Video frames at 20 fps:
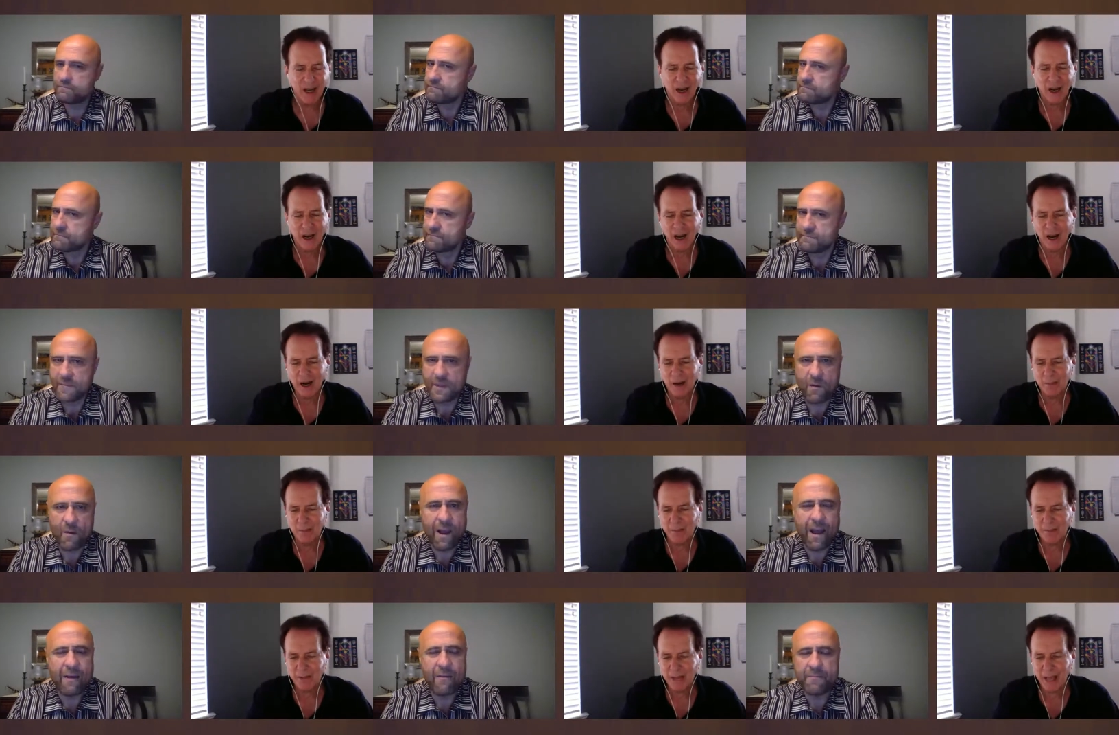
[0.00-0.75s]
Speaker 1: Um,
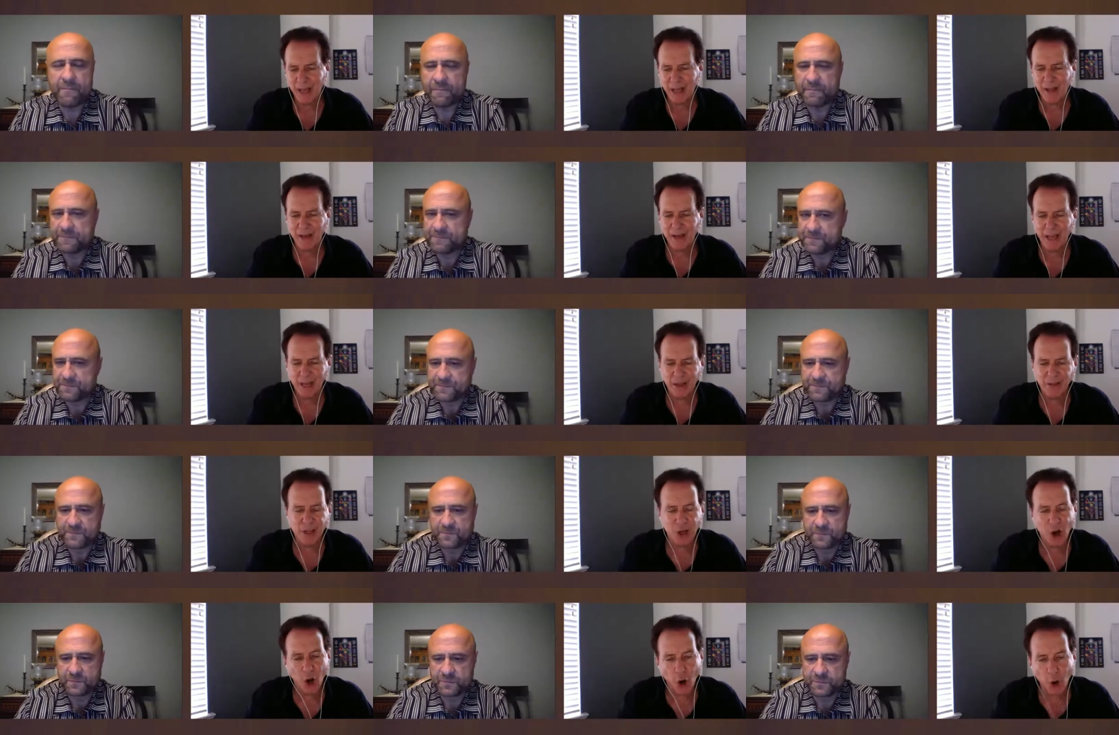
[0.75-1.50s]
wow. and, and
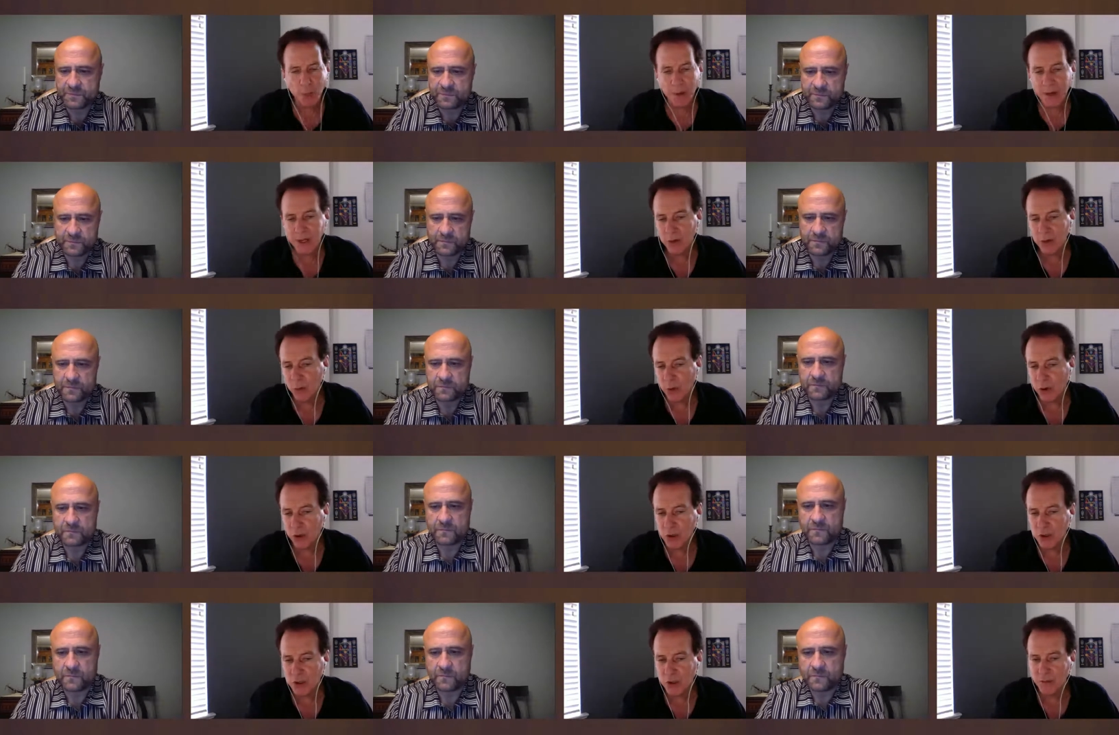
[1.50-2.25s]
the opening
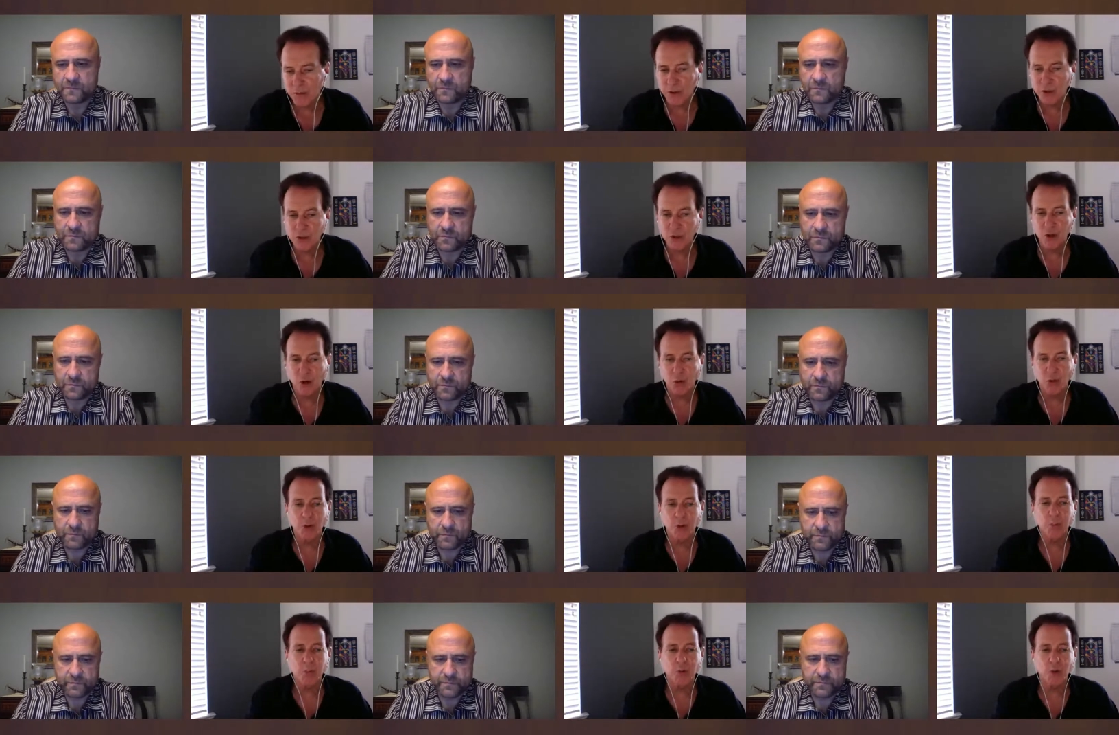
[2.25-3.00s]
words of the
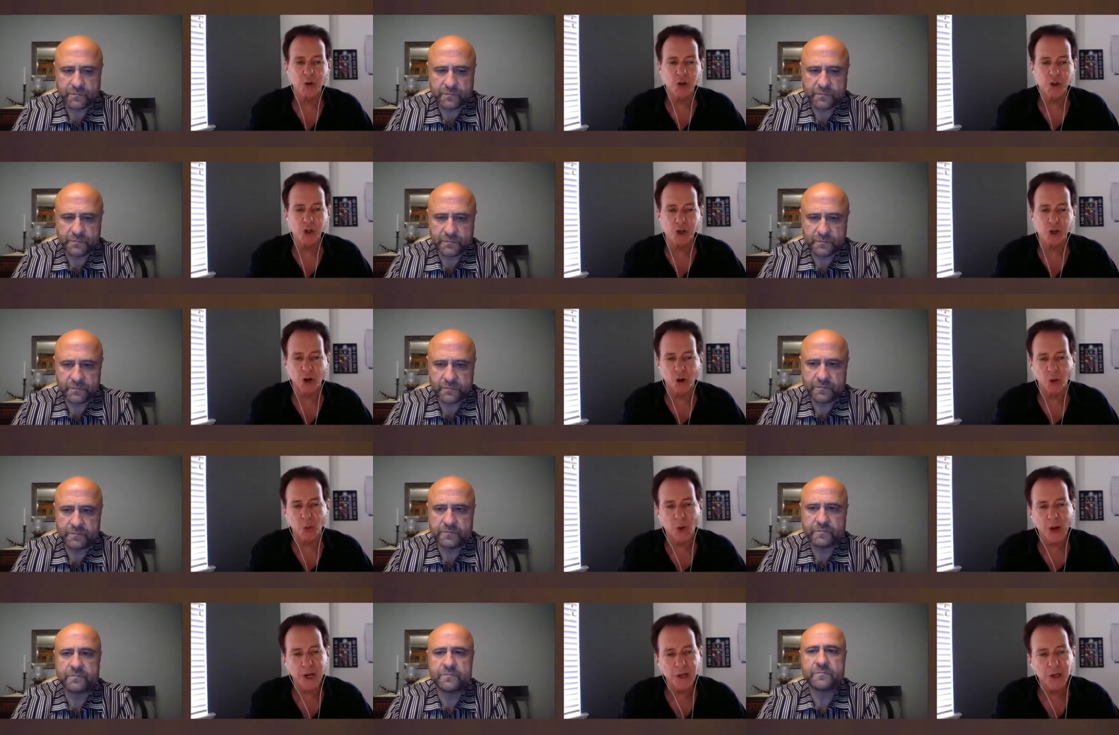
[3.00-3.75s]
Torah portion are
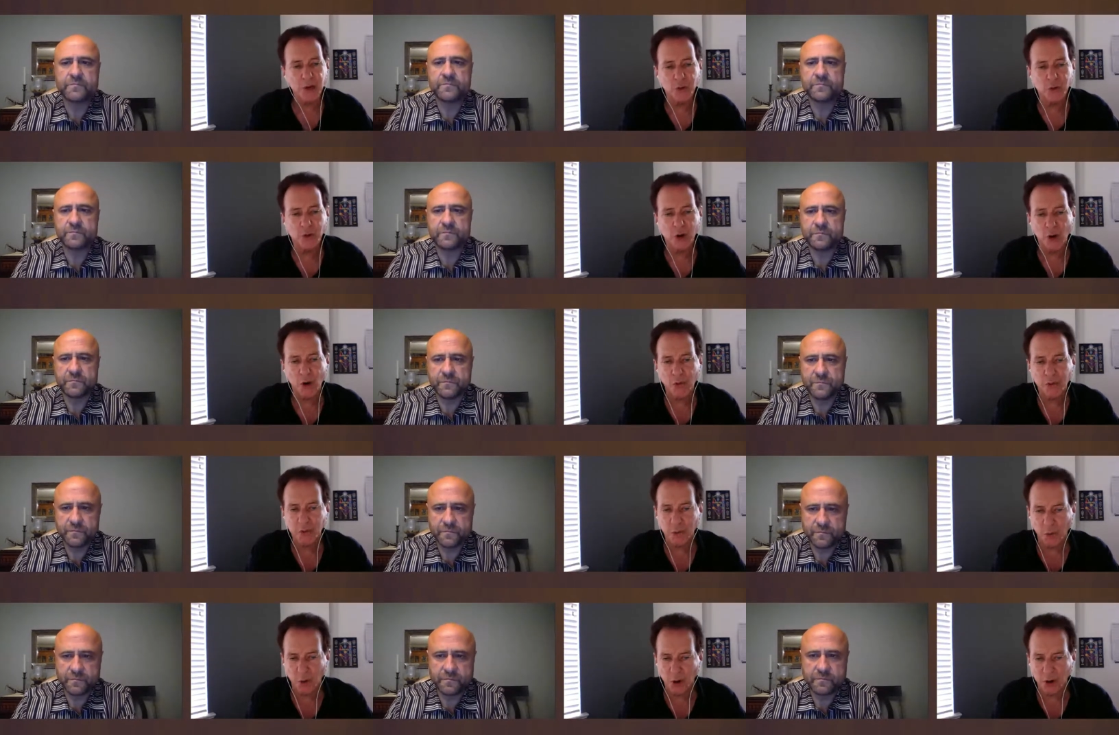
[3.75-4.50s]
when you go
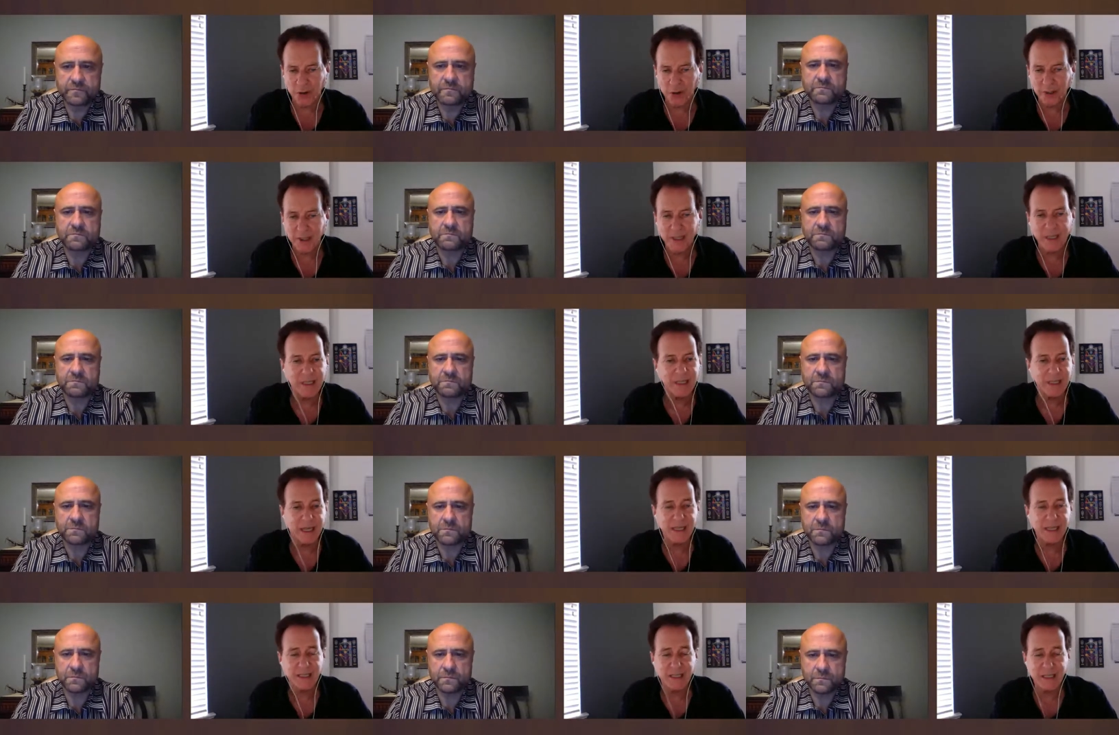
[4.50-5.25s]
forth,
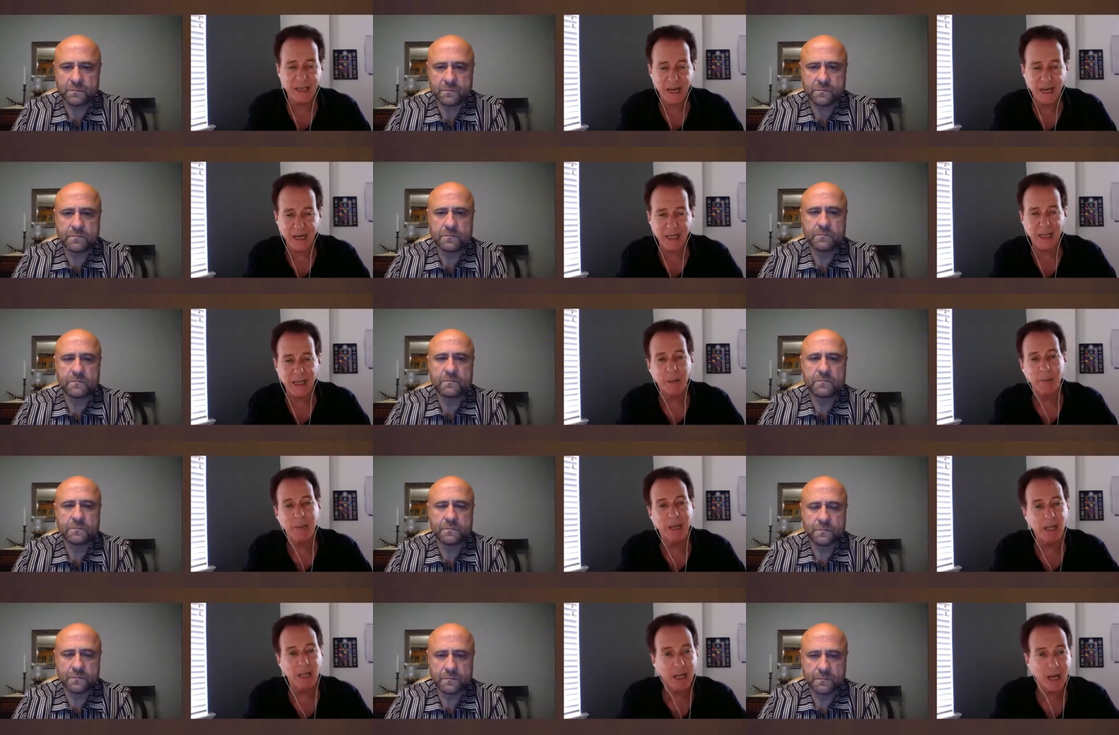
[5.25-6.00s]
kitetse
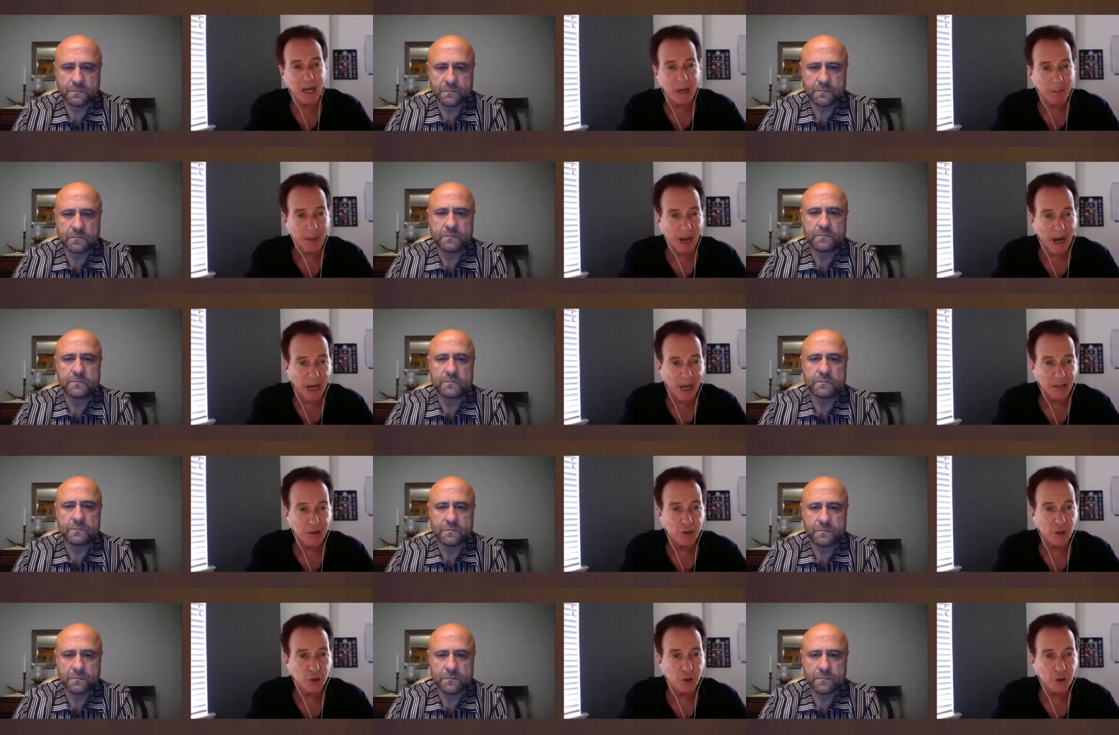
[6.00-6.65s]
lamil chama,